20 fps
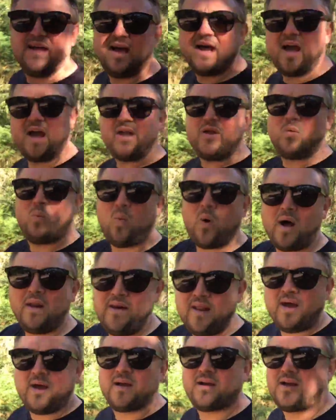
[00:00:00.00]
a 1
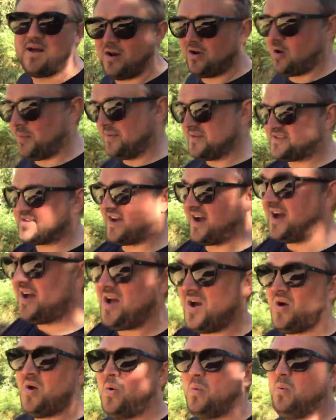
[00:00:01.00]
kilometre
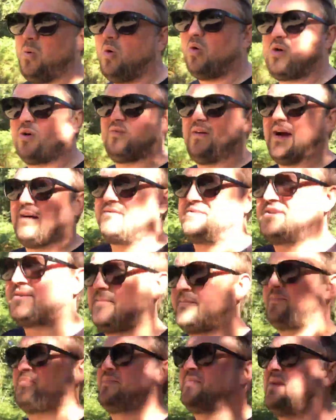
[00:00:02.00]
walk around.
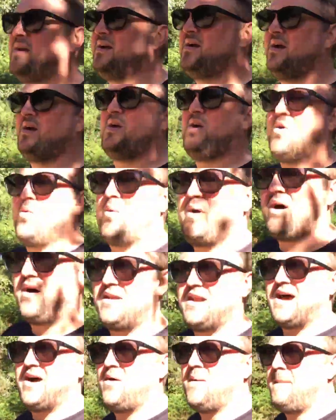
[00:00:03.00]
We are
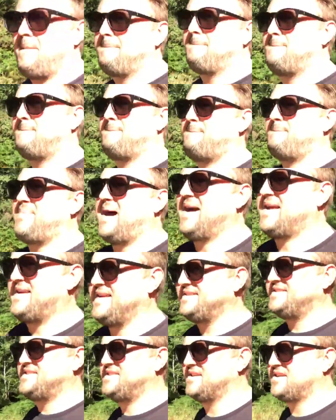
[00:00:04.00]
now back
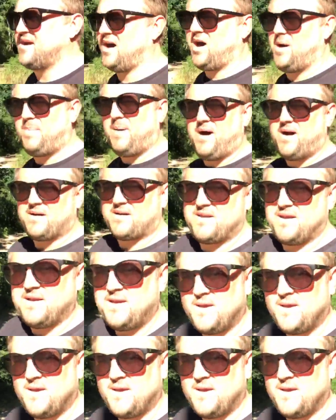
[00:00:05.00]
into the car park,